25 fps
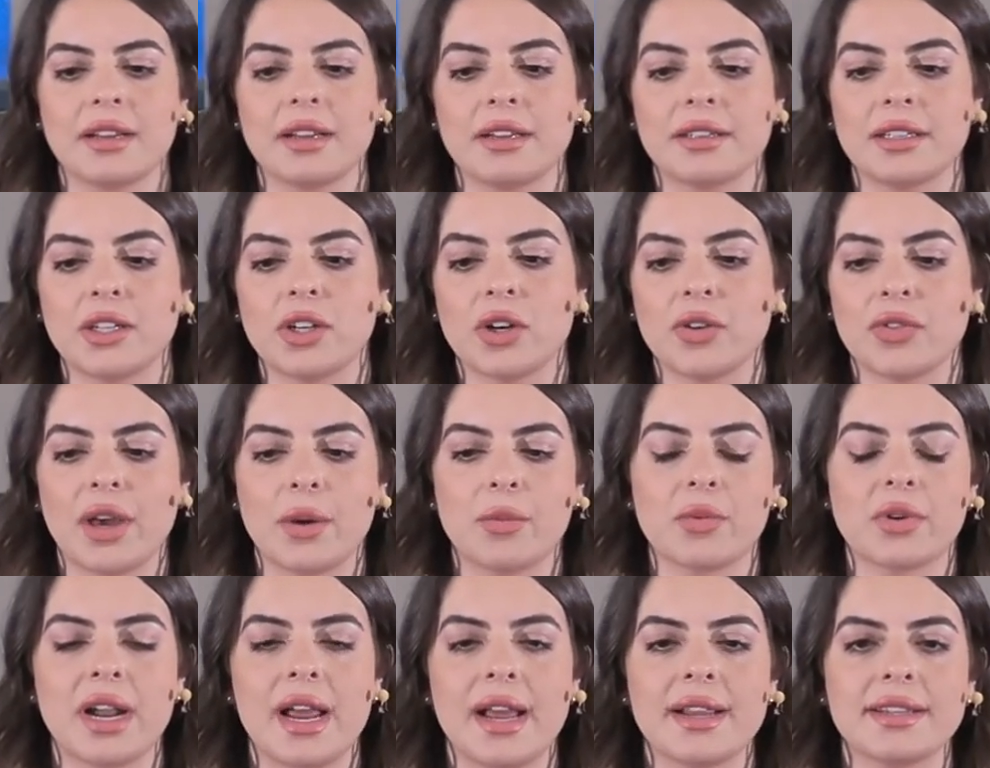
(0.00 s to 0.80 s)
you know that
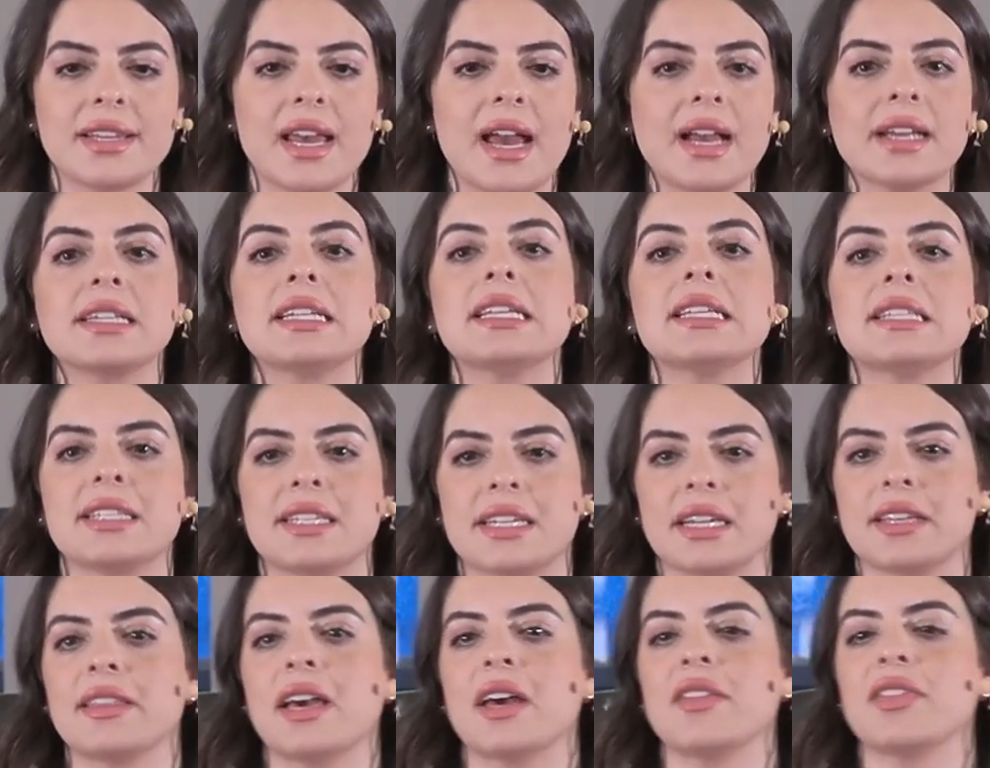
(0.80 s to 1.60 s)
were
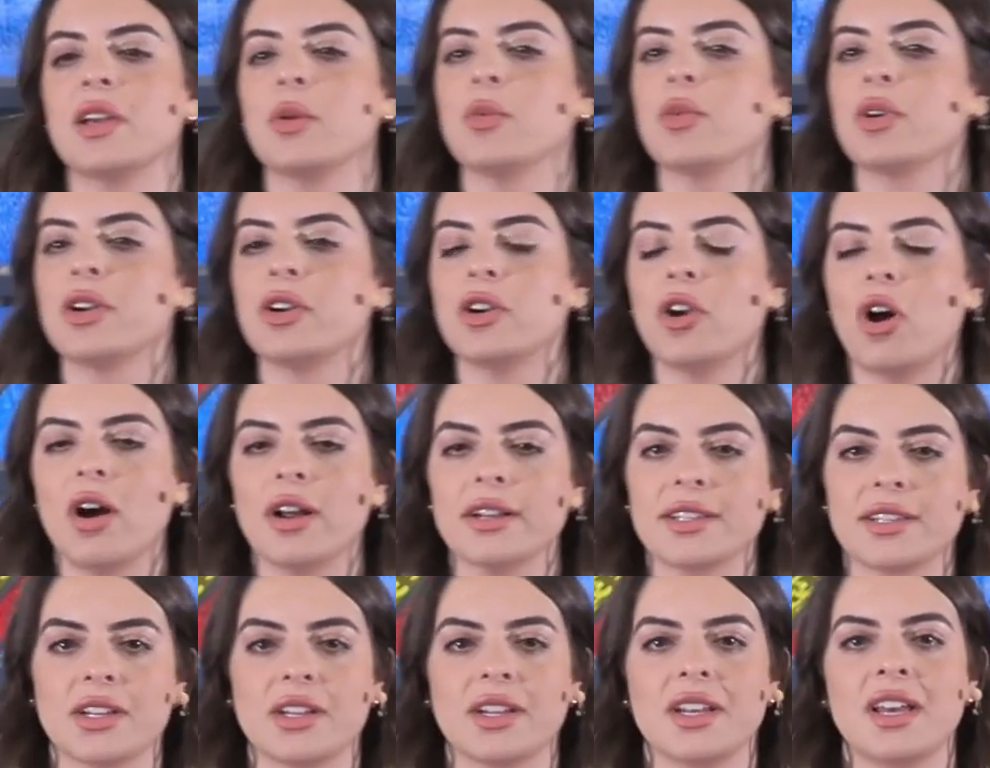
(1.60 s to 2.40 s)
antagonistic, that they were
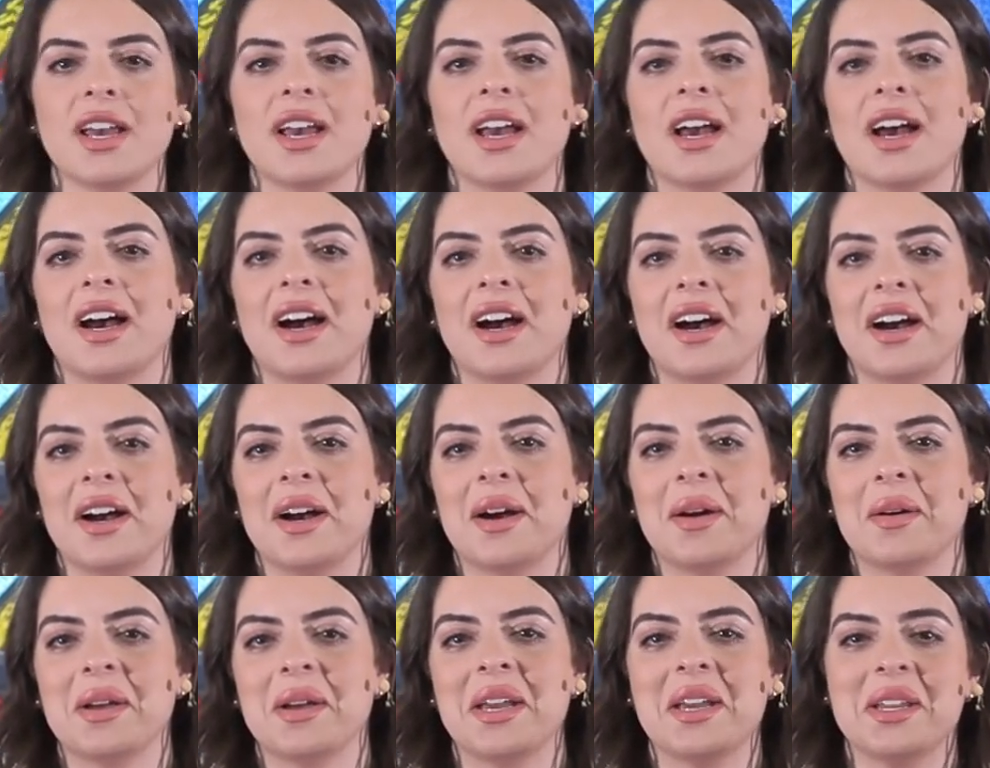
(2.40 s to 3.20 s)
not
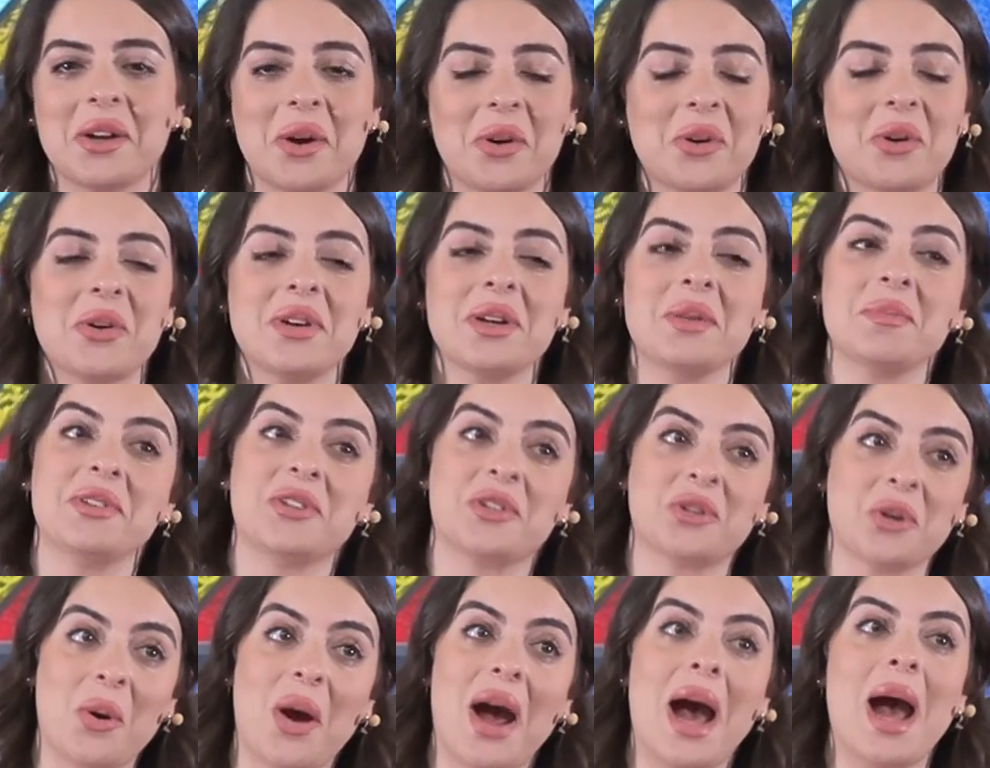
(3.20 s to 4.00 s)
uh, you know going to be
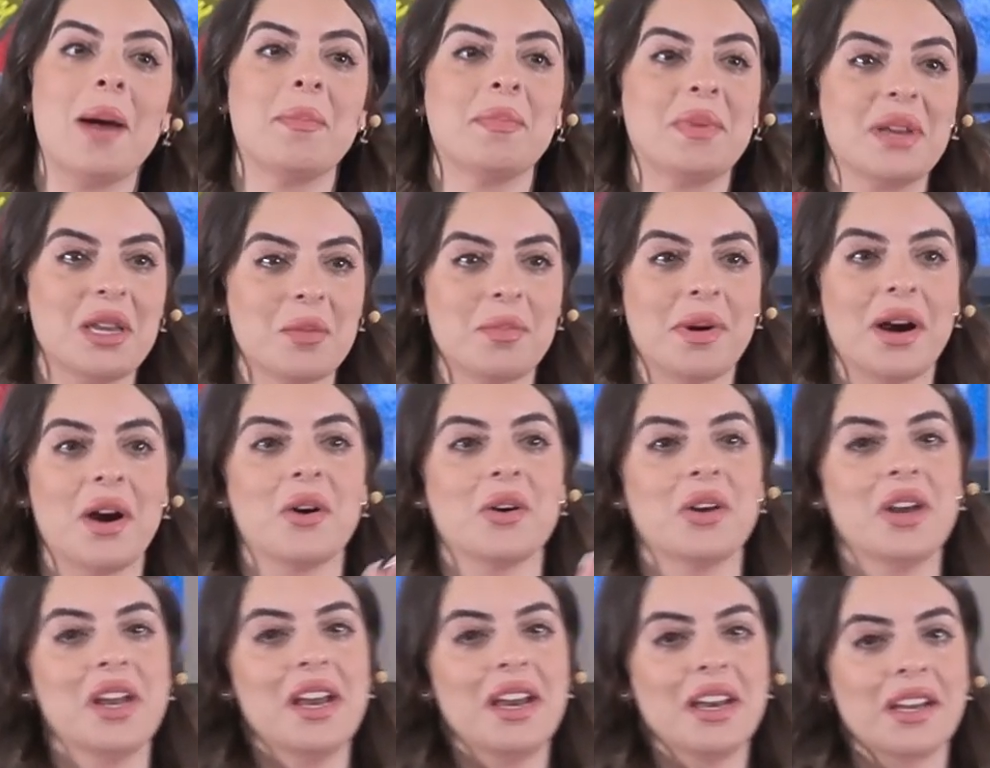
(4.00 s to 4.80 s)
so happy
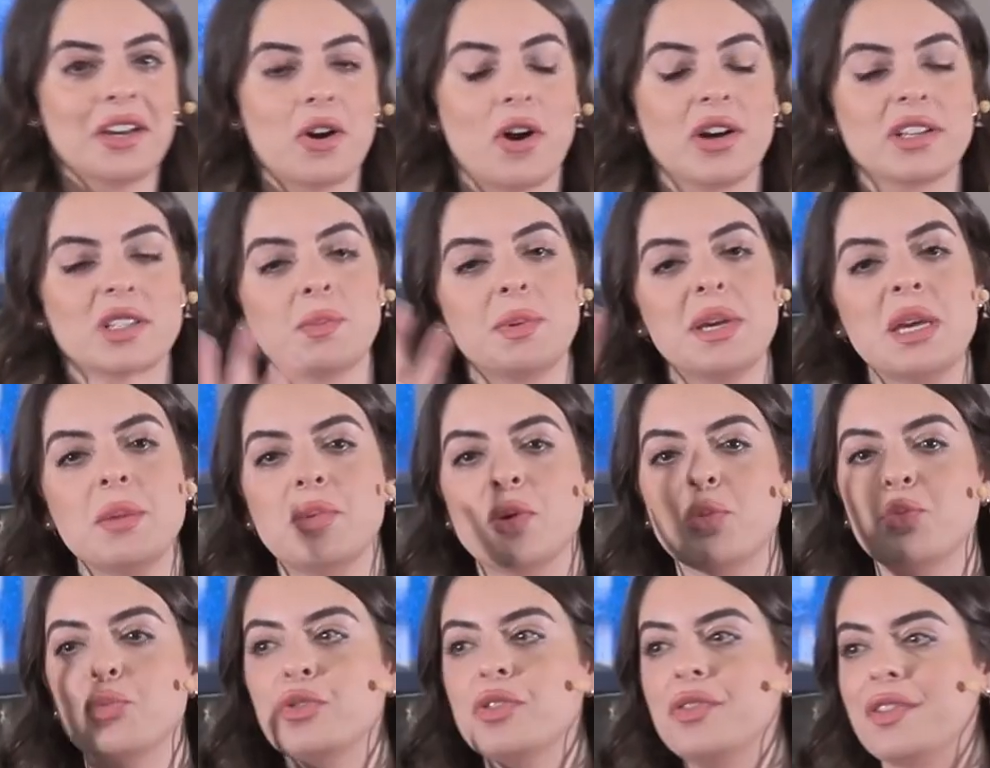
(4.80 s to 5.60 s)
about God's
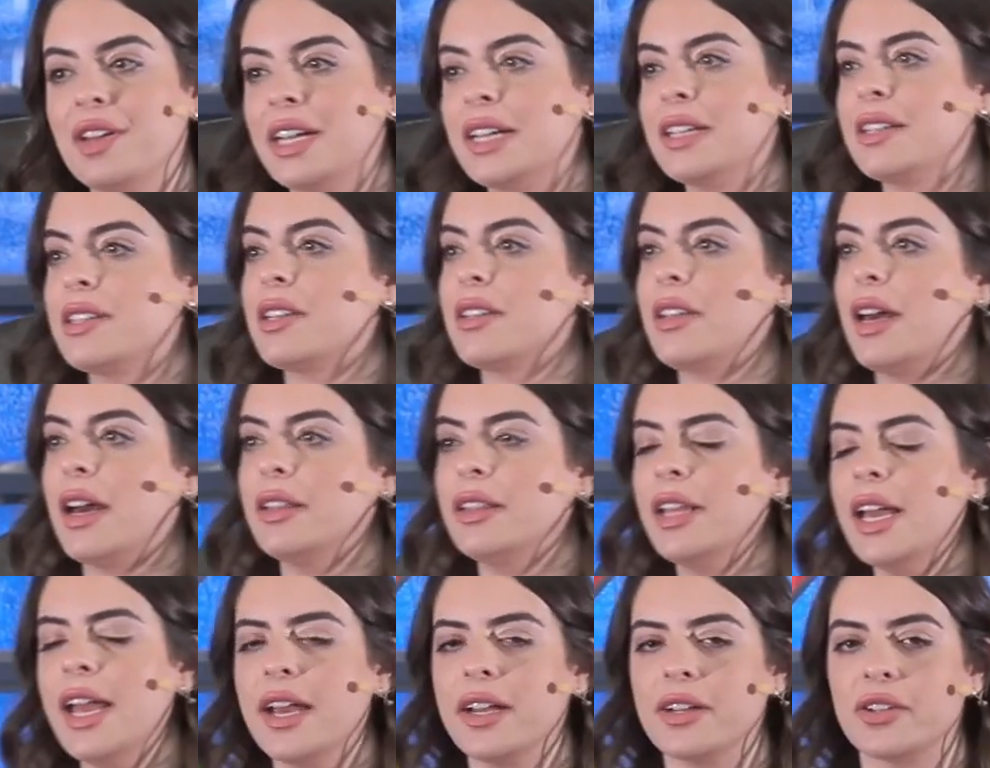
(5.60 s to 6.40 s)
people moving into that
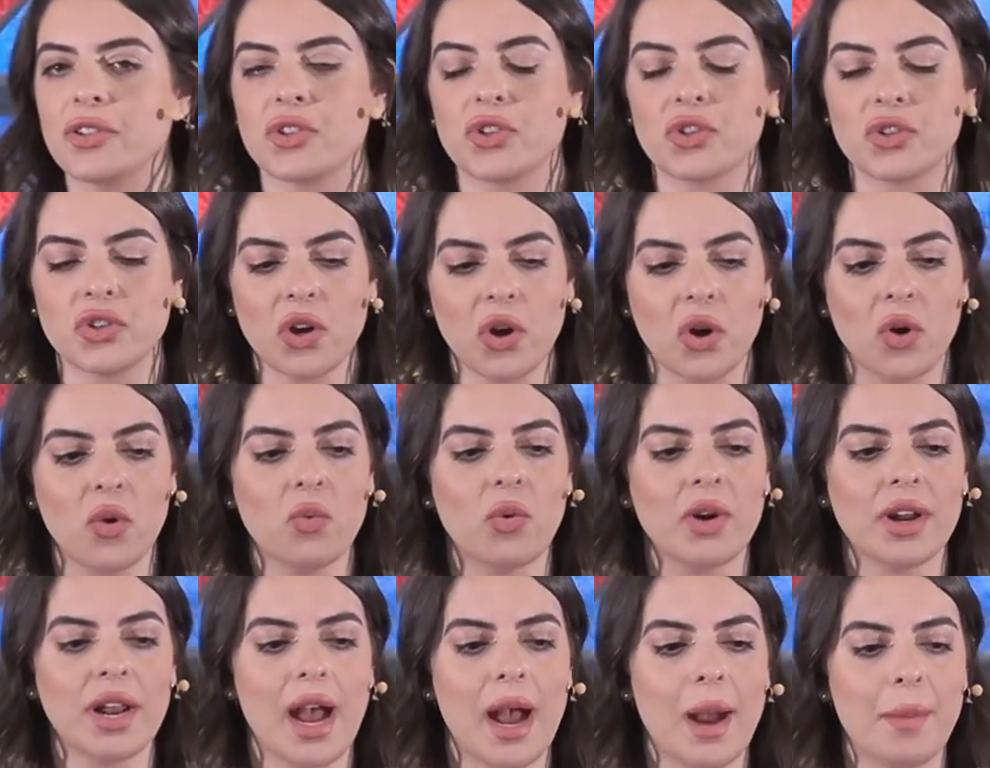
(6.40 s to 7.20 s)
land. So
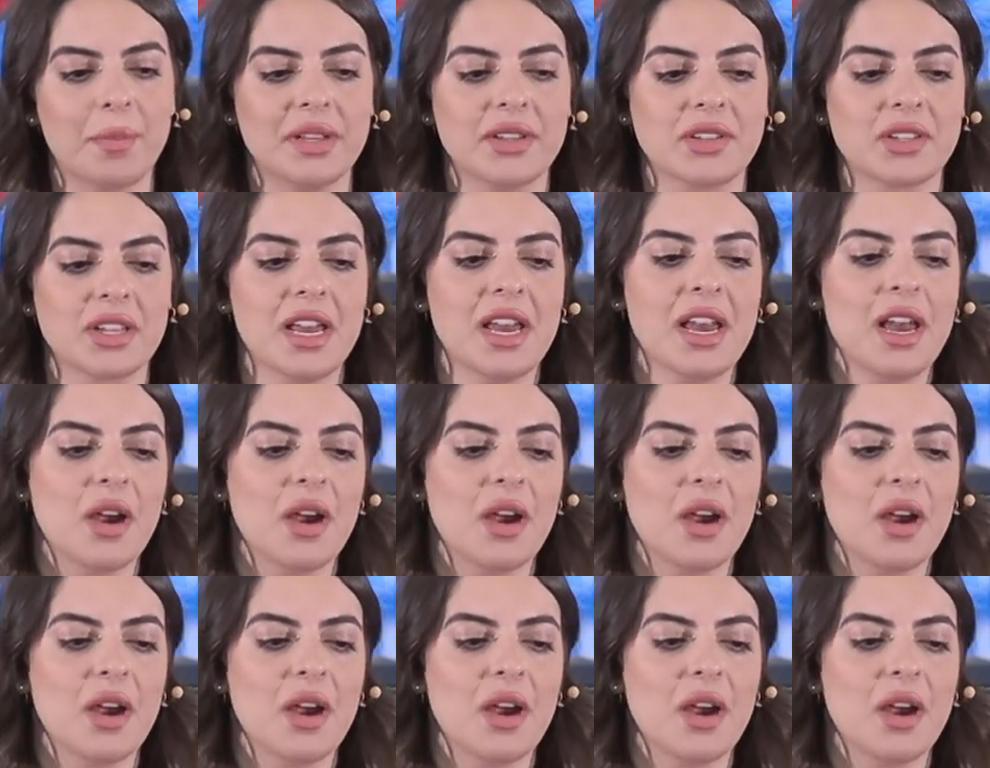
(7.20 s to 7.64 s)
what happens?